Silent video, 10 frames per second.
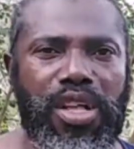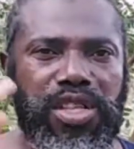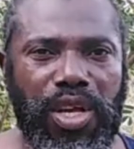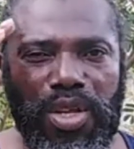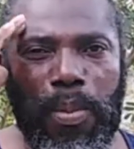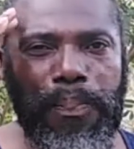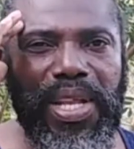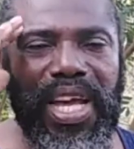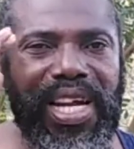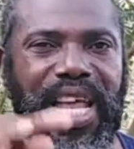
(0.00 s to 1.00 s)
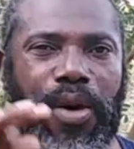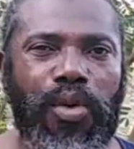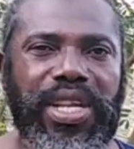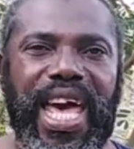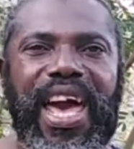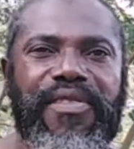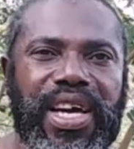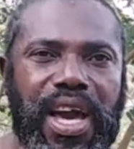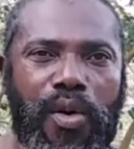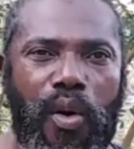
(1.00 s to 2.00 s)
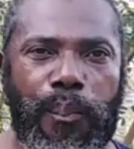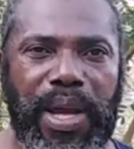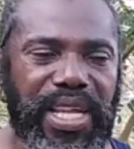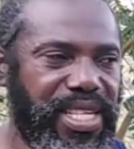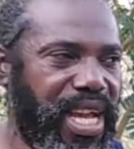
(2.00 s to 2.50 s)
so your pineal gland would ever get open,